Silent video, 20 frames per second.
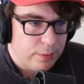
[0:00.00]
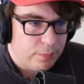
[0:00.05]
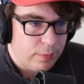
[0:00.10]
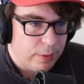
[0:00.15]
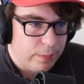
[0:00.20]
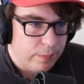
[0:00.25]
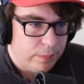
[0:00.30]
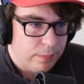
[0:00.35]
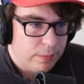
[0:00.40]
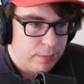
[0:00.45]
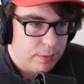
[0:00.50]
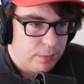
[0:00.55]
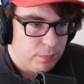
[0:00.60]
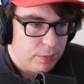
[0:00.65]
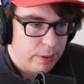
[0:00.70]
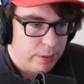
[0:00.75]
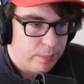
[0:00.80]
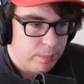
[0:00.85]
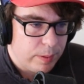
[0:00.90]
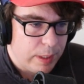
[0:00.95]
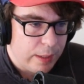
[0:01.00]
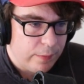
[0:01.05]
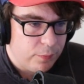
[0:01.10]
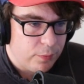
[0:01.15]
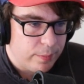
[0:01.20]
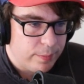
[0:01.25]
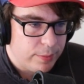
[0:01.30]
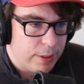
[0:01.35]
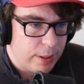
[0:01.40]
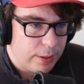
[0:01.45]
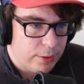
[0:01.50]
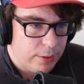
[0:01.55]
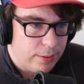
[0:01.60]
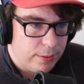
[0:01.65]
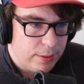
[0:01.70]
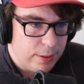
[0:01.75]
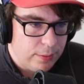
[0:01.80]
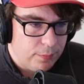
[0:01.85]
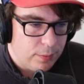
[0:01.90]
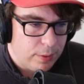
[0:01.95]
one of the platform sections
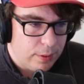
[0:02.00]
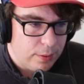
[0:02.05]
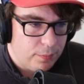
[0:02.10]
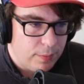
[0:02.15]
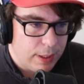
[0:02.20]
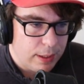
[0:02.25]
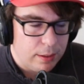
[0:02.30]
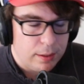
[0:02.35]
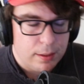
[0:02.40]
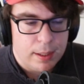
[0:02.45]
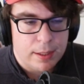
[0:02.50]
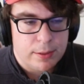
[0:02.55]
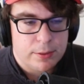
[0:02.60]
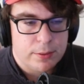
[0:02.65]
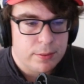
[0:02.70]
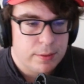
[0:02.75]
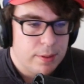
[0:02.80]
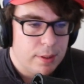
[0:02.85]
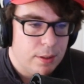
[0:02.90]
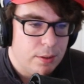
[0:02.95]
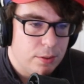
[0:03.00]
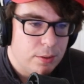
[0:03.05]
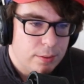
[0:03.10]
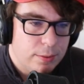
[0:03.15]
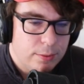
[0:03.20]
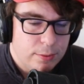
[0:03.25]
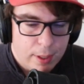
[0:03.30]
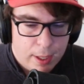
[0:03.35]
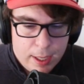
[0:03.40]
in one of the Wily Castle stages,